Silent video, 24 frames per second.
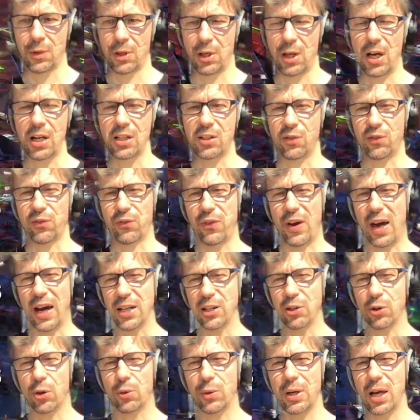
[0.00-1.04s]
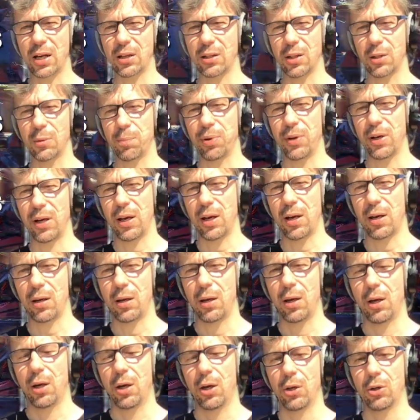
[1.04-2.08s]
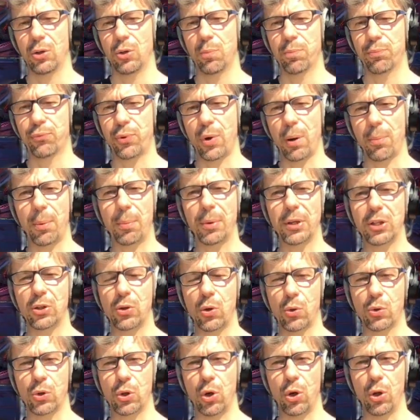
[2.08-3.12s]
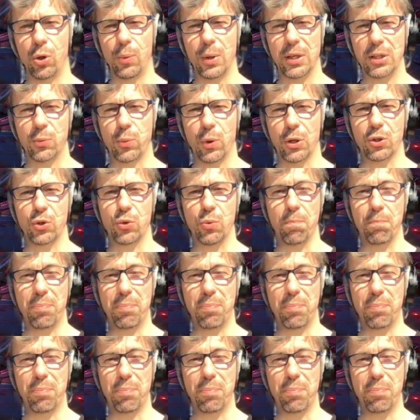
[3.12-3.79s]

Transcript: As a fight-oriented player, you probably don't always want to